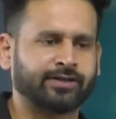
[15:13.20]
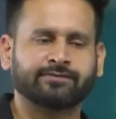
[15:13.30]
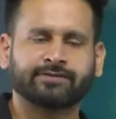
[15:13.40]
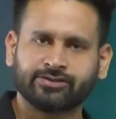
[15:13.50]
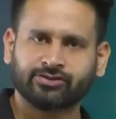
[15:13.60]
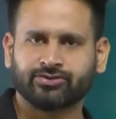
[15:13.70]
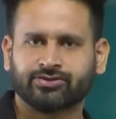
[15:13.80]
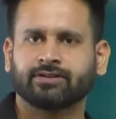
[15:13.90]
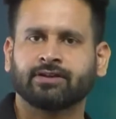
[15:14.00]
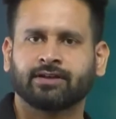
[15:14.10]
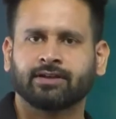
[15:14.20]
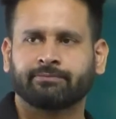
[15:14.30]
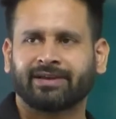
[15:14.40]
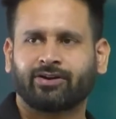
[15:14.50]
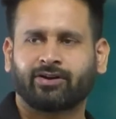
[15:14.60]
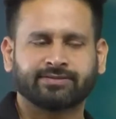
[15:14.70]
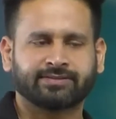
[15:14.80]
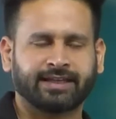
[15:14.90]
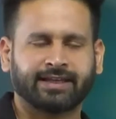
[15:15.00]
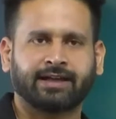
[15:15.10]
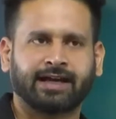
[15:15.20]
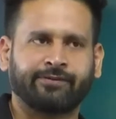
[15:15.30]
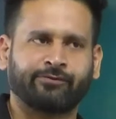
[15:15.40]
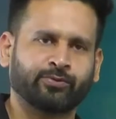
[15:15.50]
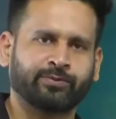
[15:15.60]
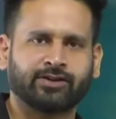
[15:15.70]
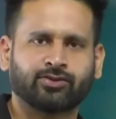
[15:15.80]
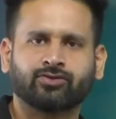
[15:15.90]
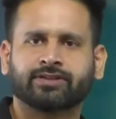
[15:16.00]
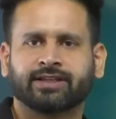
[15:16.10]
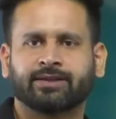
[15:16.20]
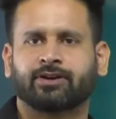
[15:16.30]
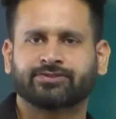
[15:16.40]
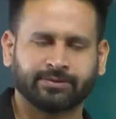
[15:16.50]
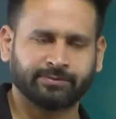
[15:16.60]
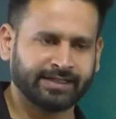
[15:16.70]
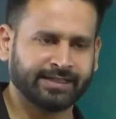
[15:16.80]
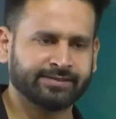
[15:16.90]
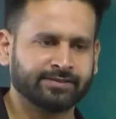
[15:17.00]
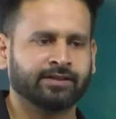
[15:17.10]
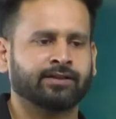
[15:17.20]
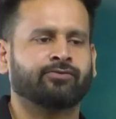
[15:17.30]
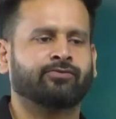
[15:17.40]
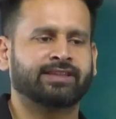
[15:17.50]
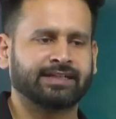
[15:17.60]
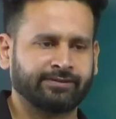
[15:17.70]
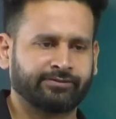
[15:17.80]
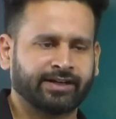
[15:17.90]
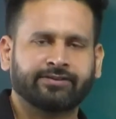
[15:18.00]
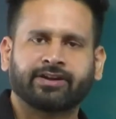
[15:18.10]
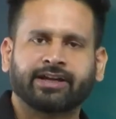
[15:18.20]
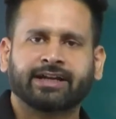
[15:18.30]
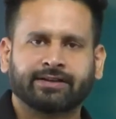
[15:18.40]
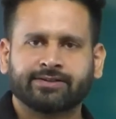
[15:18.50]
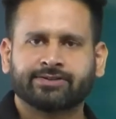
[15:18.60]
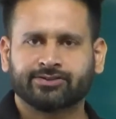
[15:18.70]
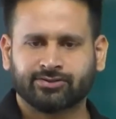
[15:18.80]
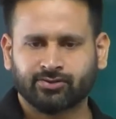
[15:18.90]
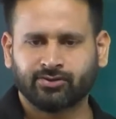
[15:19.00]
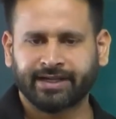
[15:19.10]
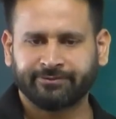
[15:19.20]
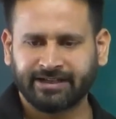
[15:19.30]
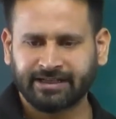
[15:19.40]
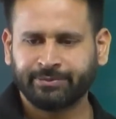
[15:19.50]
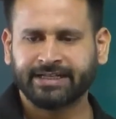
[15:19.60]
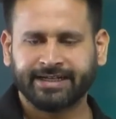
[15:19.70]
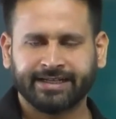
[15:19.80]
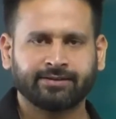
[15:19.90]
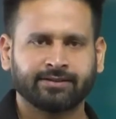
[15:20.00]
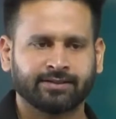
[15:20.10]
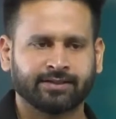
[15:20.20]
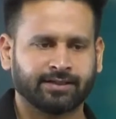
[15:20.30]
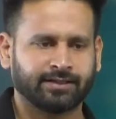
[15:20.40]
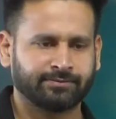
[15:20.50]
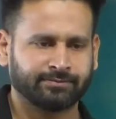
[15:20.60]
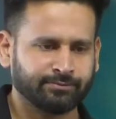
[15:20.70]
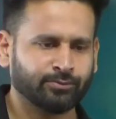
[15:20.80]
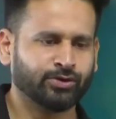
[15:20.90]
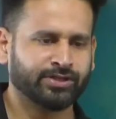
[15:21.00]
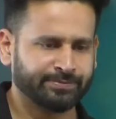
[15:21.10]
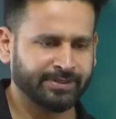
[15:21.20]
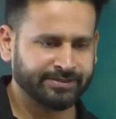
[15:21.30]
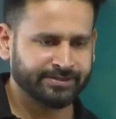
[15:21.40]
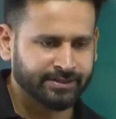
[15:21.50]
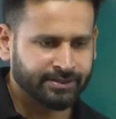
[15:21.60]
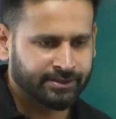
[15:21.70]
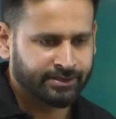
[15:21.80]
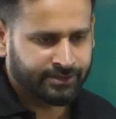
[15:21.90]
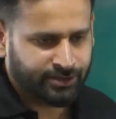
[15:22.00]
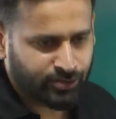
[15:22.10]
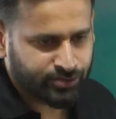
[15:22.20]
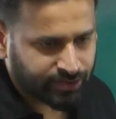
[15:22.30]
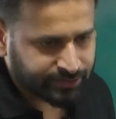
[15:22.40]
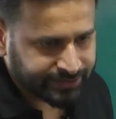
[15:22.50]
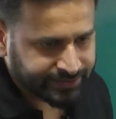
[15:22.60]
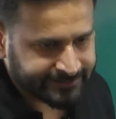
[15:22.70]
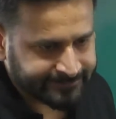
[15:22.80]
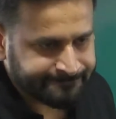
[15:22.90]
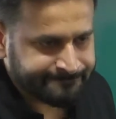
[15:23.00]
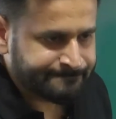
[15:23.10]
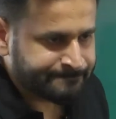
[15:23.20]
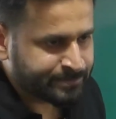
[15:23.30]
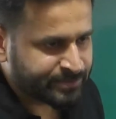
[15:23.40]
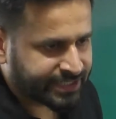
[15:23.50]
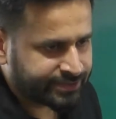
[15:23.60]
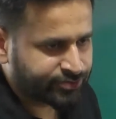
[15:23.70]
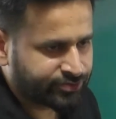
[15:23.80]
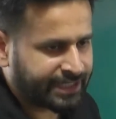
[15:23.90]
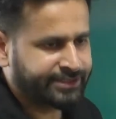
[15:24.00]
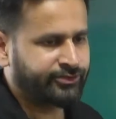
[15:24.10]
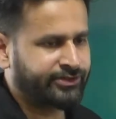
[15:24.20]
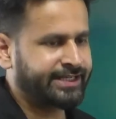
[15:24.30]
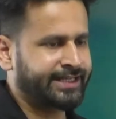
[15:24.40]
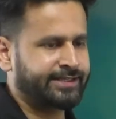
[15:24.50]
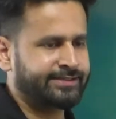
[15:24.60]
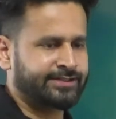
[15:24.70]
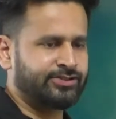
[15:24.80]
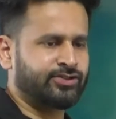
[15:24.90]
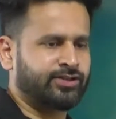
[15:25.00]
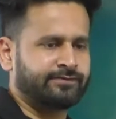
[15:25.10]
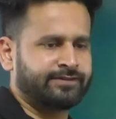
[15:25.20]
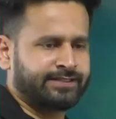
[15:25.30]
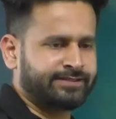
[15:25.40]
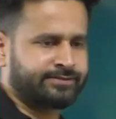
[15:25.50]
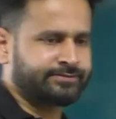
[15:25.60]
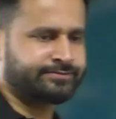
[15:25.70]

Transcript: of this question, because here I have to make 2 or 3 possibilities with different conditions. So I will be needing more space to solve this, right? So either you can take a screenshot of this,